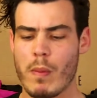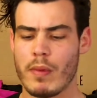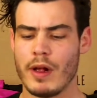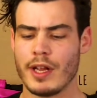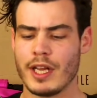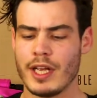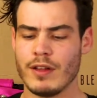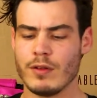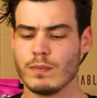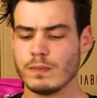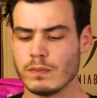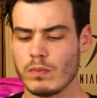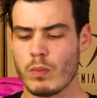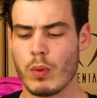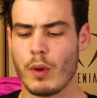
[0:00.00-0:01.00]
again,
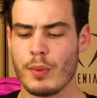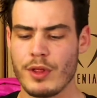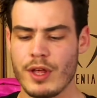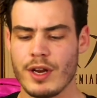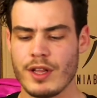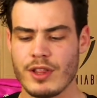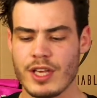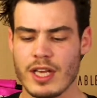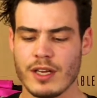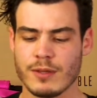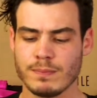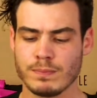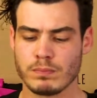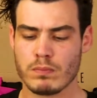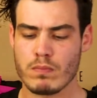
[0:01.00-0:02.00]
probably the only thing
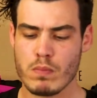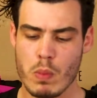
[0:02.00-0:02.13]
I'm